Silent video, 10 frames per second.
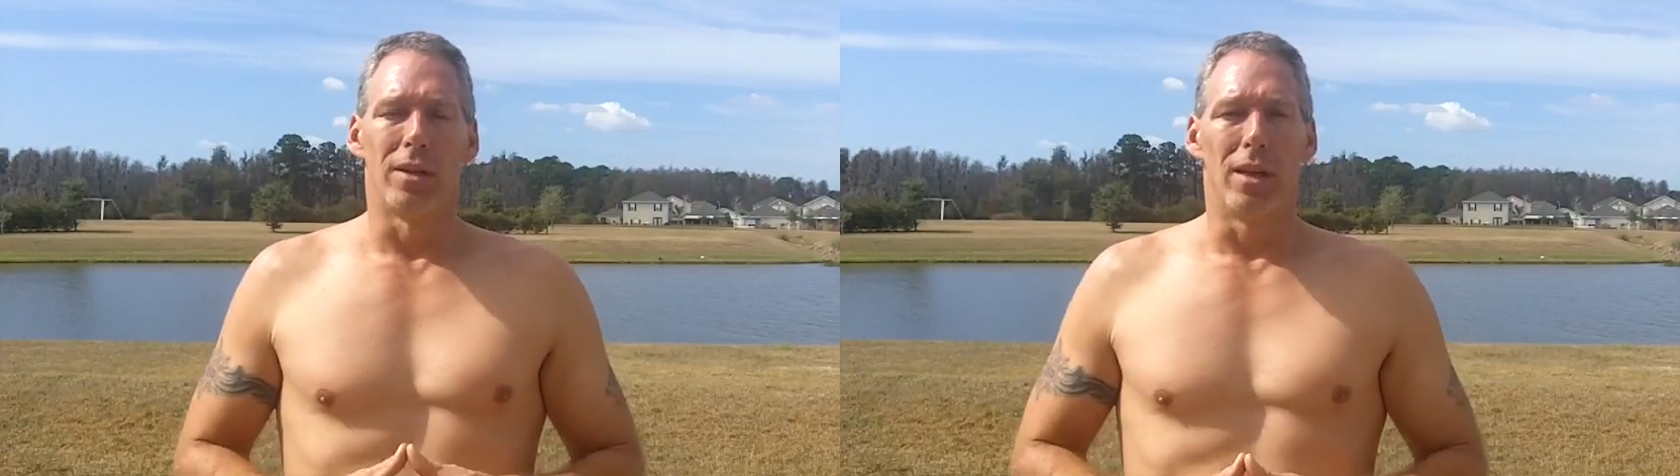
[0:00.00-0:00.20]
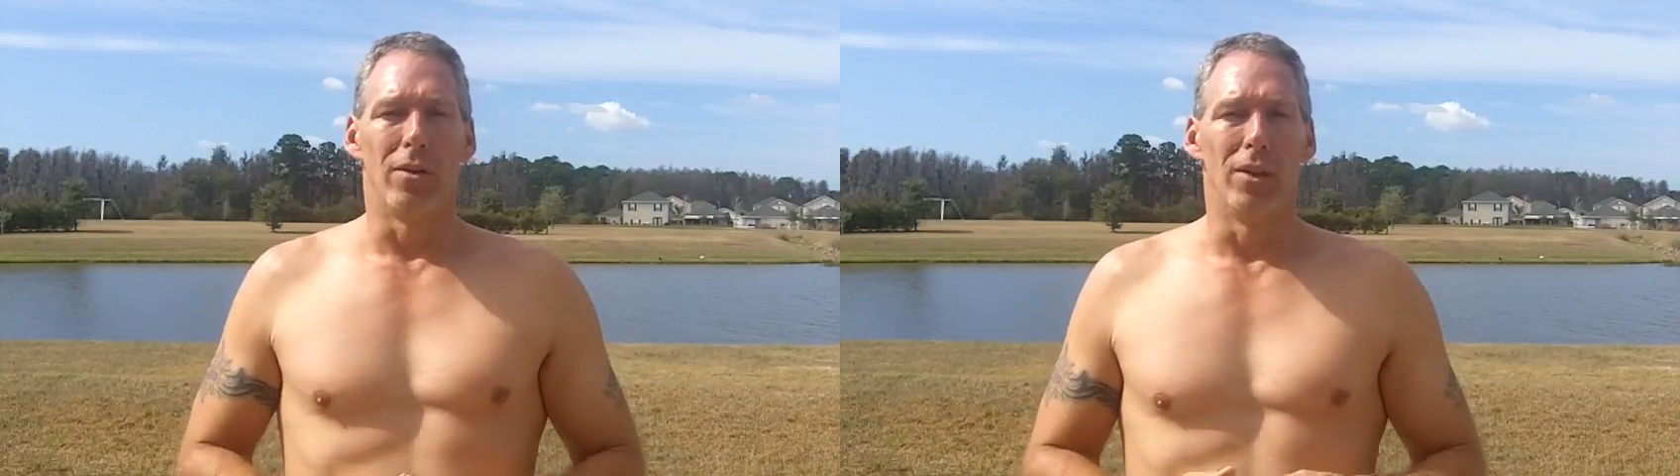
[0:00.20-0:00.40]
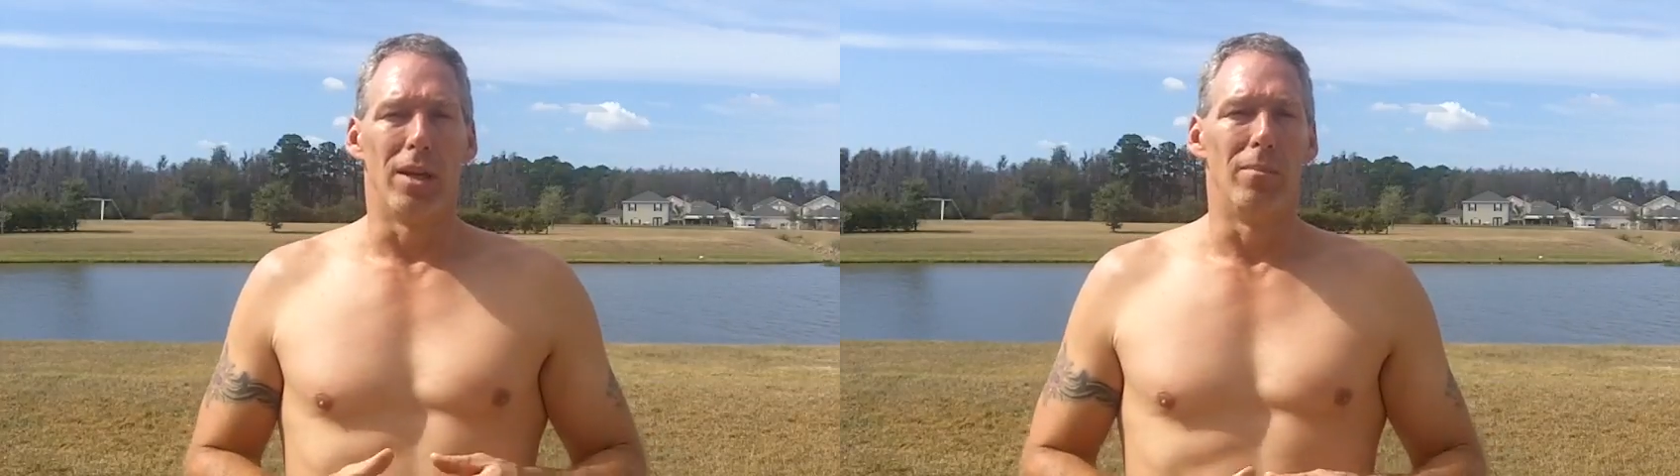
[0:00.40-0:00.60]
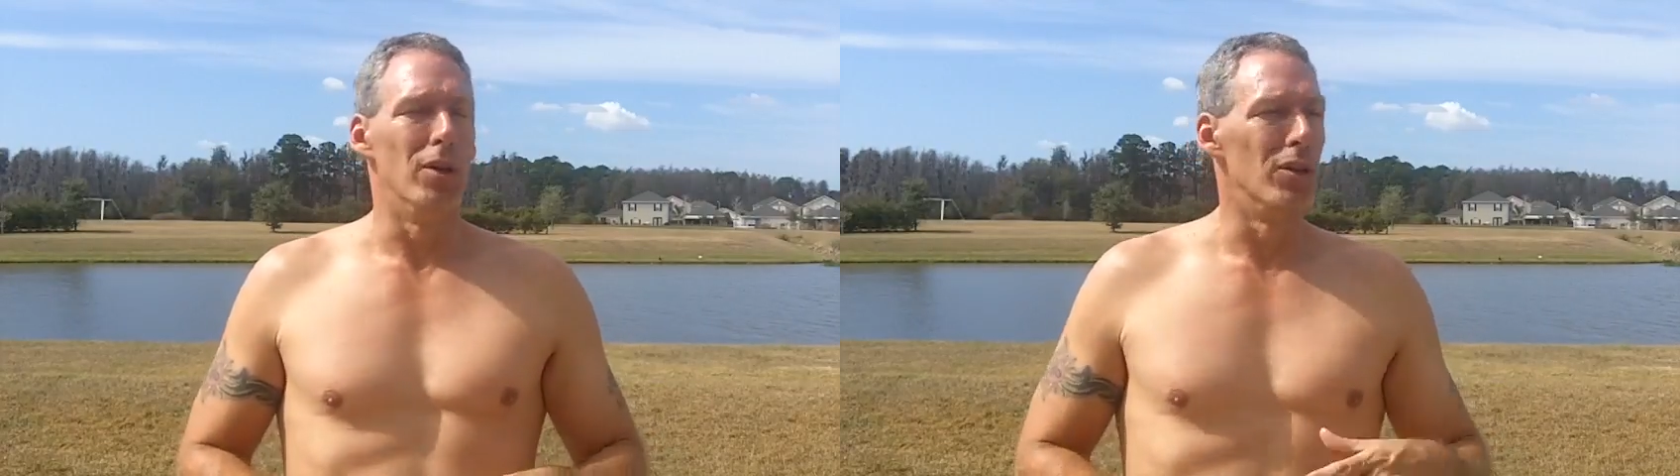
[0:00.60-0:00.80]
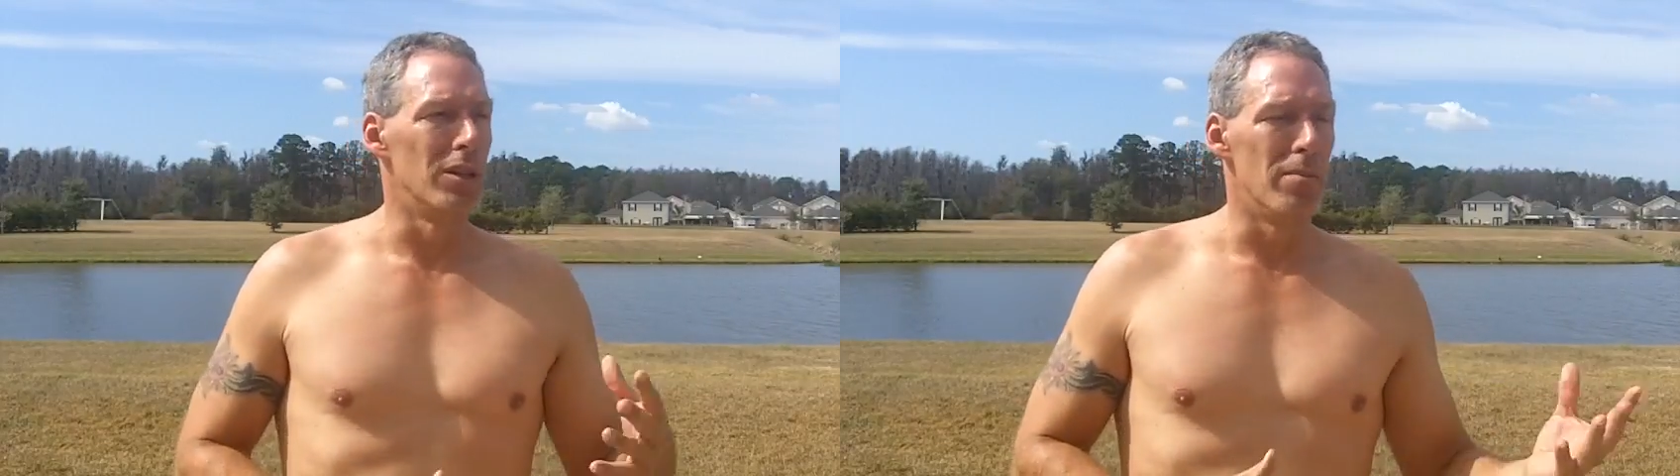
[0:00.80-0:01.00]
and then
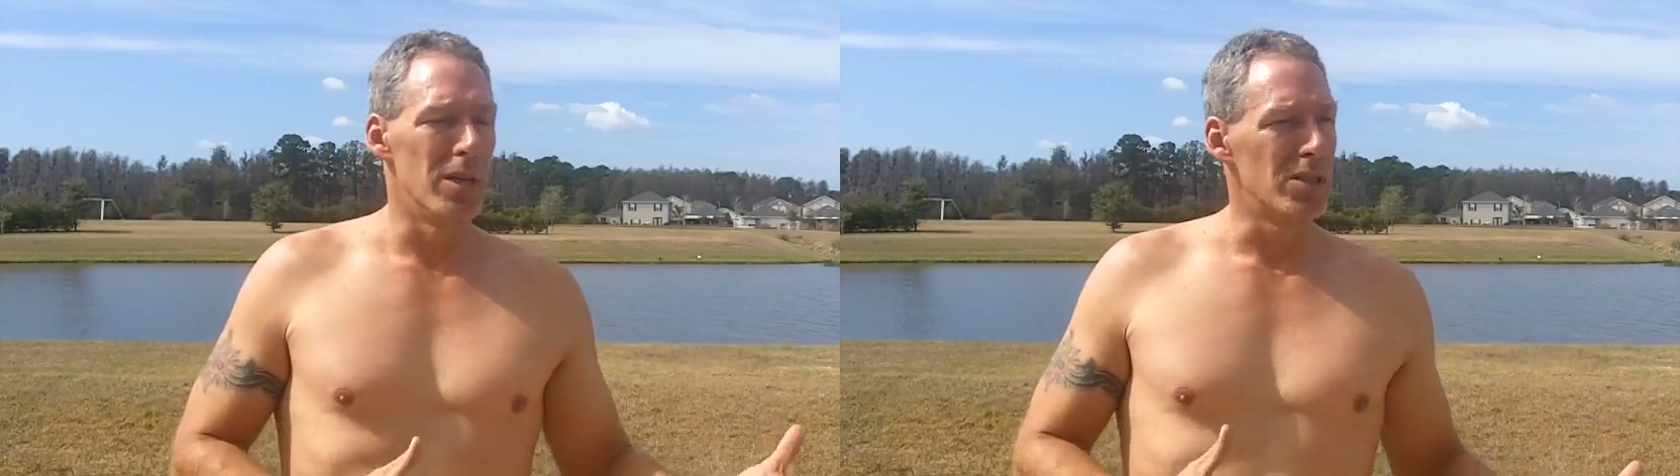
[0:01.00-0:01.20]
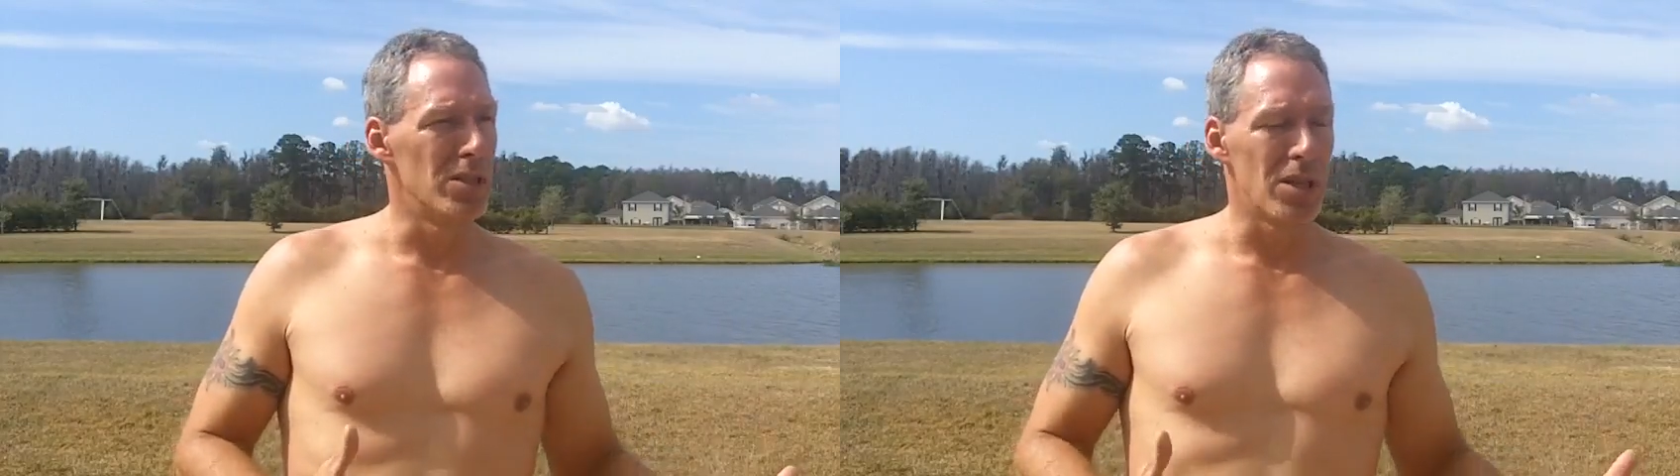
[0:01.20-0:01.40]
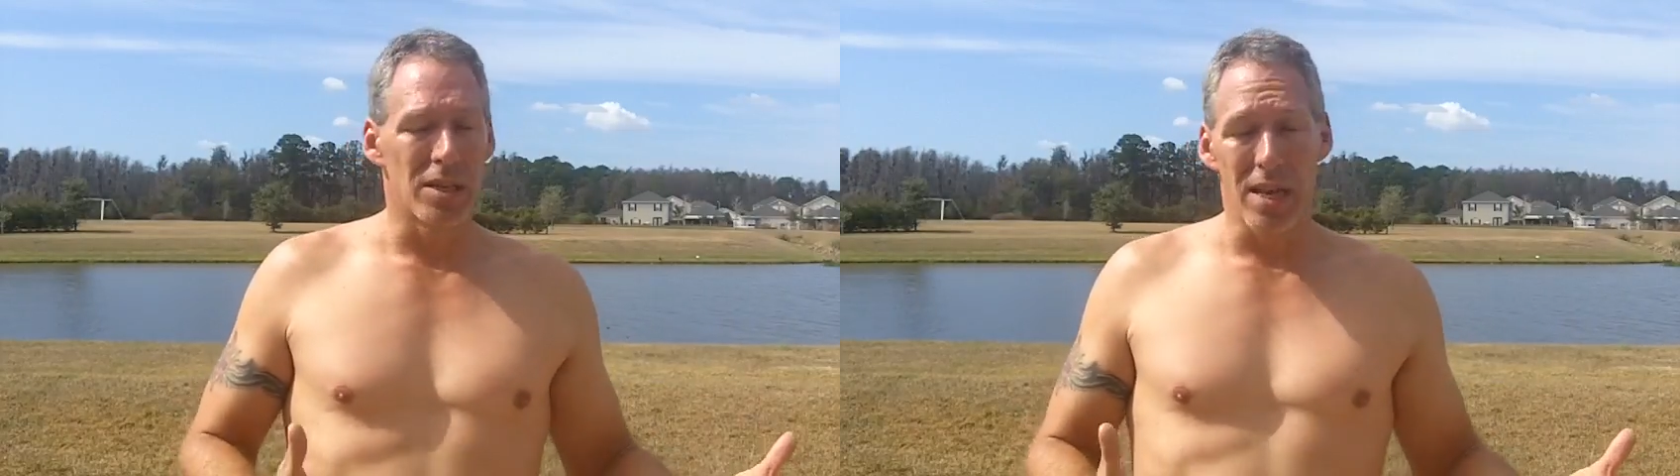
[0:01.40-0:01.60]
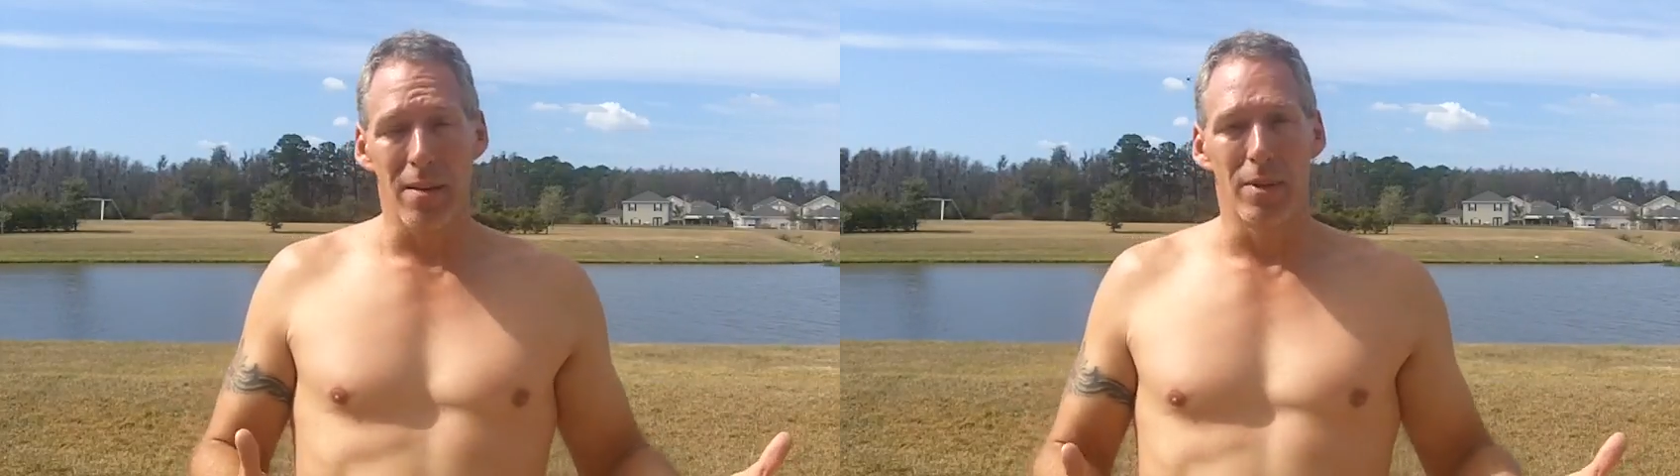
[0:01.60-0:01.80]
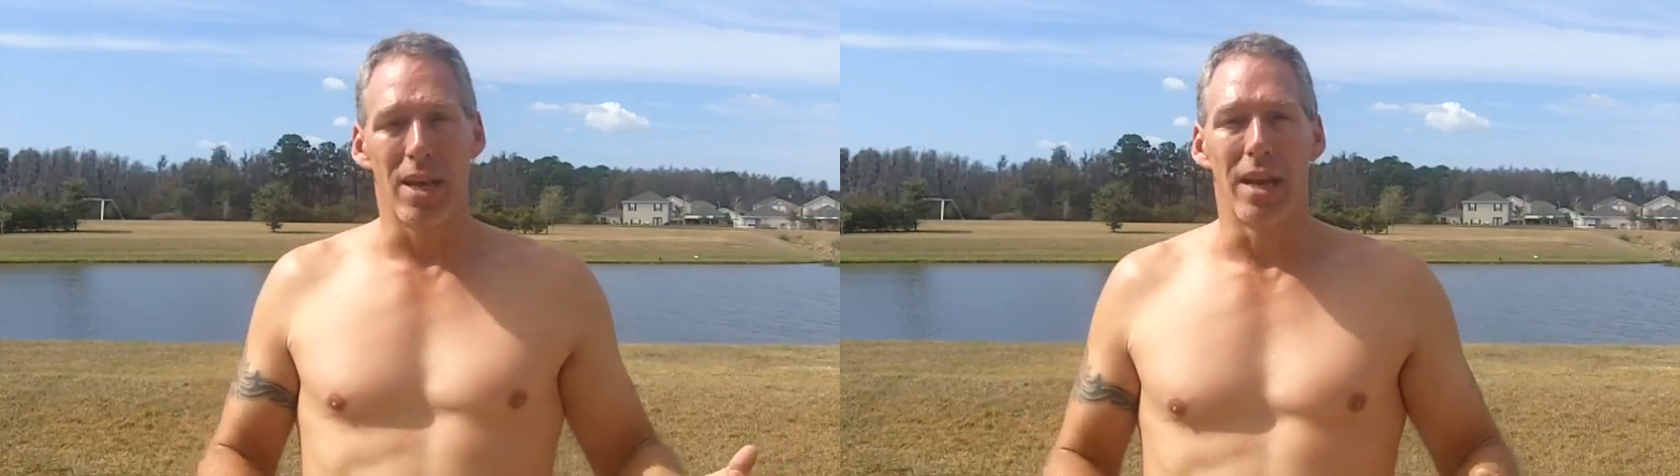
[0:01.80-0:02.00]
building the business on
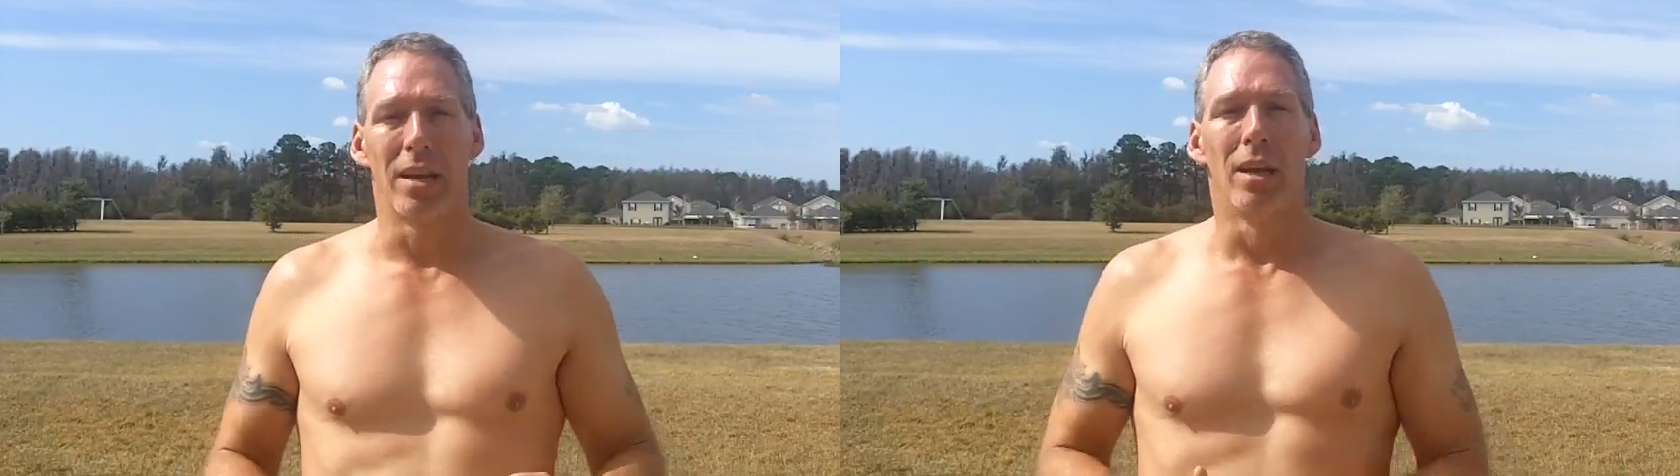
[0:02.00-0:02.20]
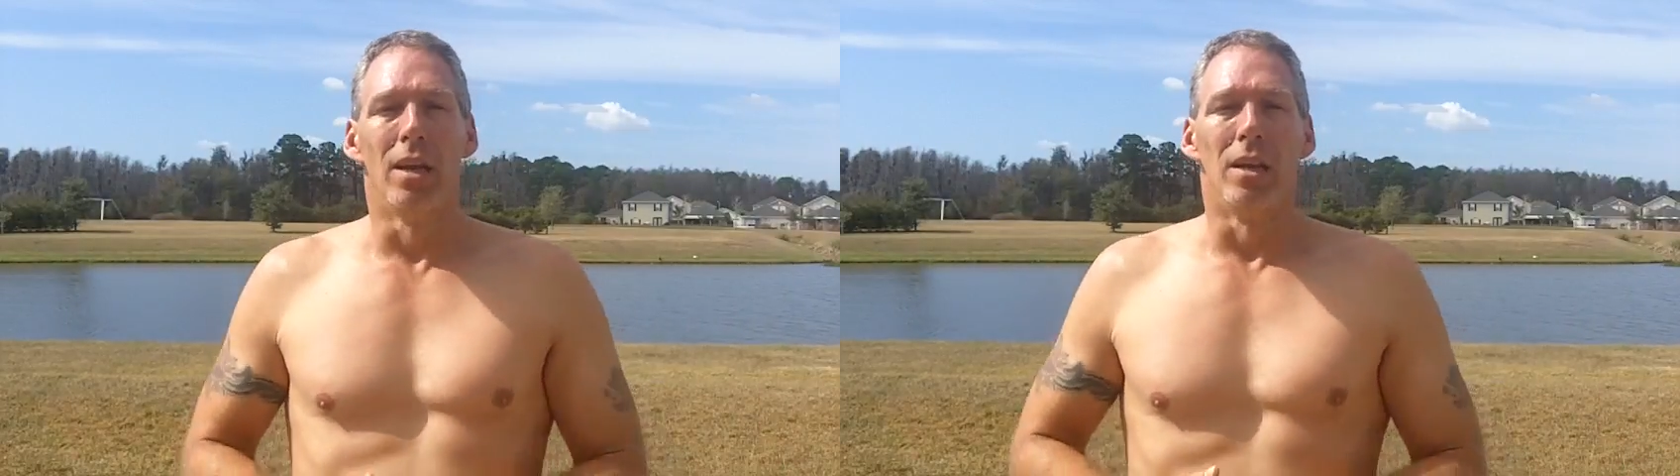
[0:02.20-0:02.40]
top of that.